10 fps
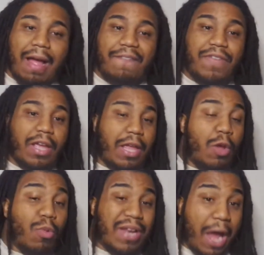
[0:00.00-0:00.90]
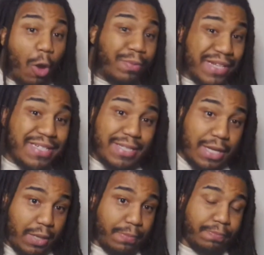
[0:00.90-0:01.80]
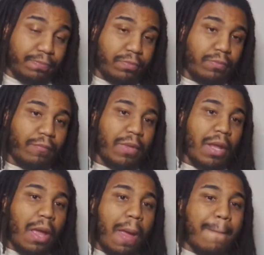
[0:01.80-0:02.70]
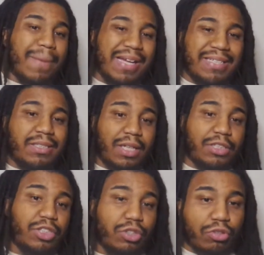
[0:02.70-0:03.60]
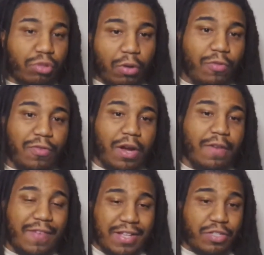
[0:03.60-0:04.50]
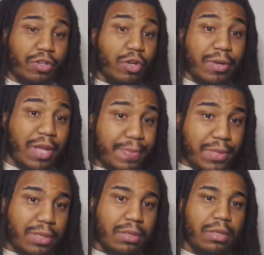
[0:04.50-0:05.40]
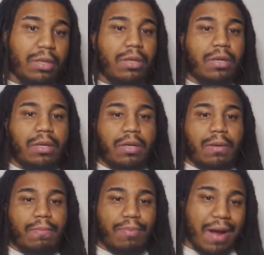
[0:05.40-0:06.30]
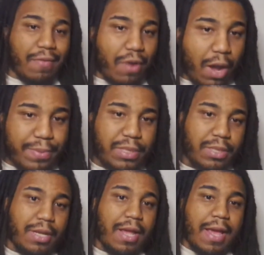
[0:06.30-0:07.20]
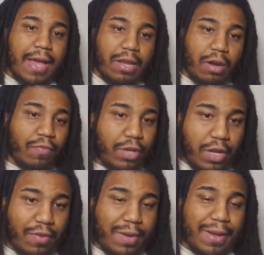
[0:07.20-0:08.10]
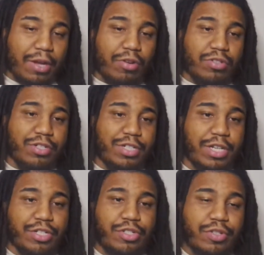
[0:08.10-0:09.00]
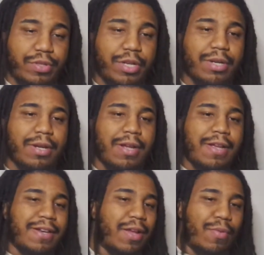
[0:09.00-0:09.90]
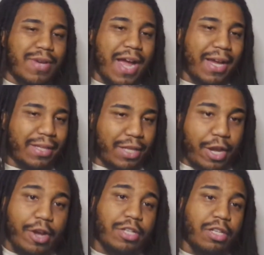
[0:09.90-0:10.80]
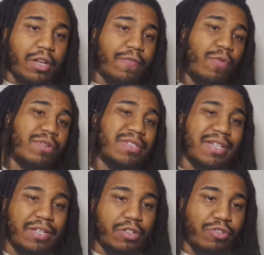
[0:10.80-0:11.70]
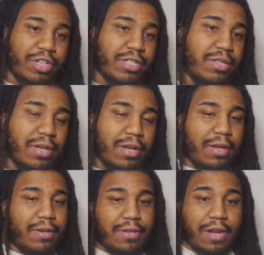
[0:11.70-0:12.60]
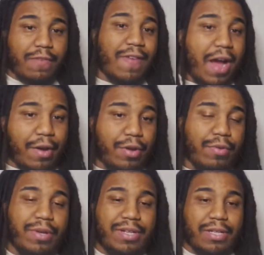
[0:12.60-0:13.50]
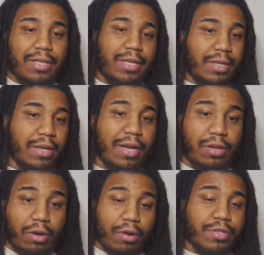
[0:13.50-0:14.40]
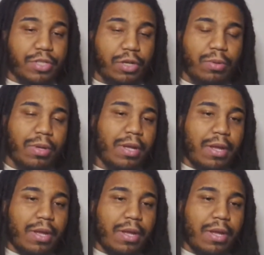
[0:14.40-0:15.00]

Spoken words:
I think he would help this team. But he stunts the growth of Antonio Gibson, Brian Robinson, and our rookie running back, Chris Rodriguez Jr. They would not get the carries they're looking for to increase their value in the league and also